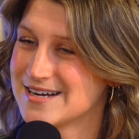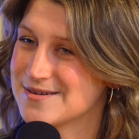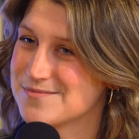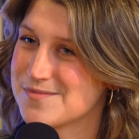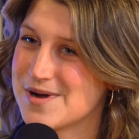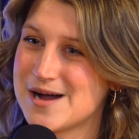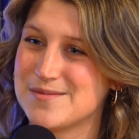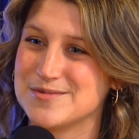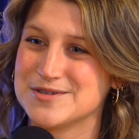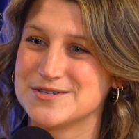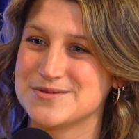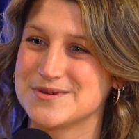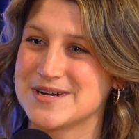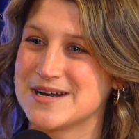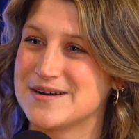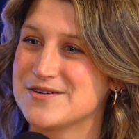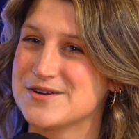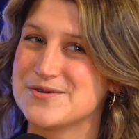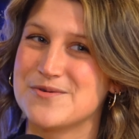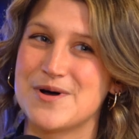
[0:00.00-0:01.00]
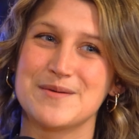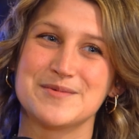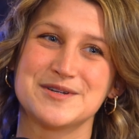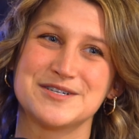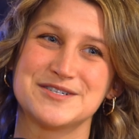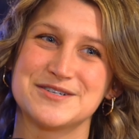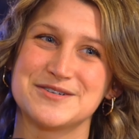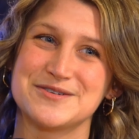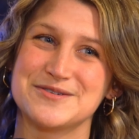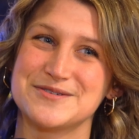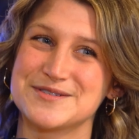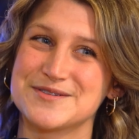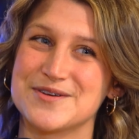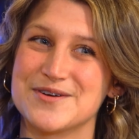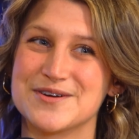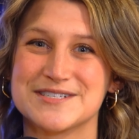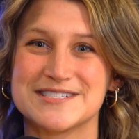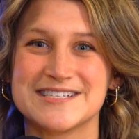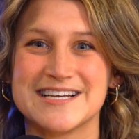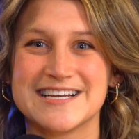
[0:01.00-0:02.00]
like, Mom will do whatever you want me to do as
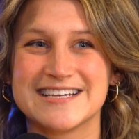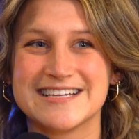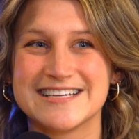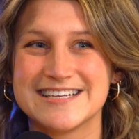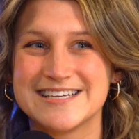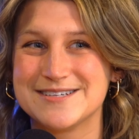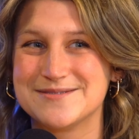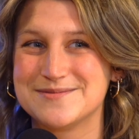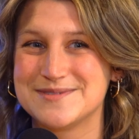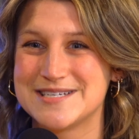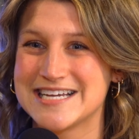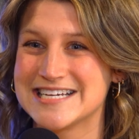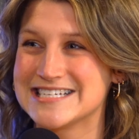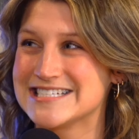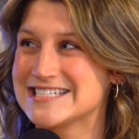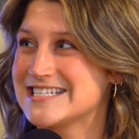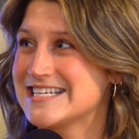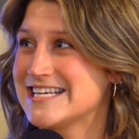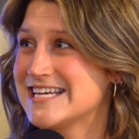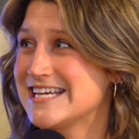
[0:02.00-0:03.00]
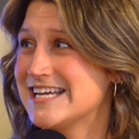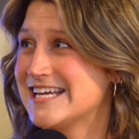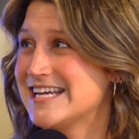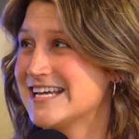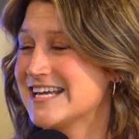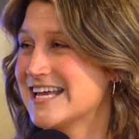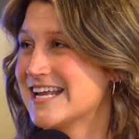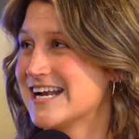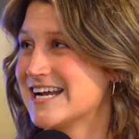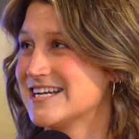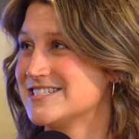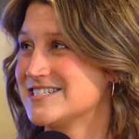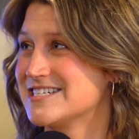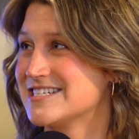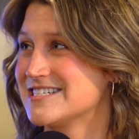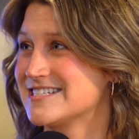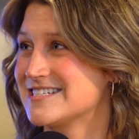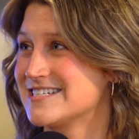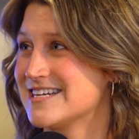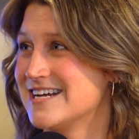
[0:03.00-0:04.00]
long yeah. as I can keep dancing. Wow, and I
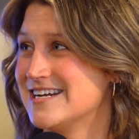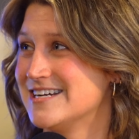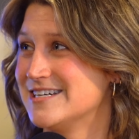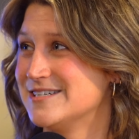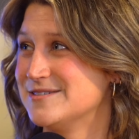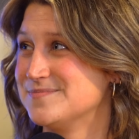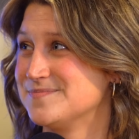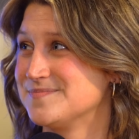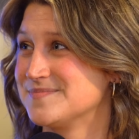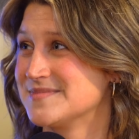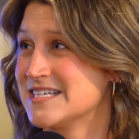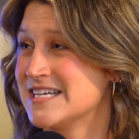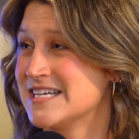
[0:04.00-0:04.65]
just it. um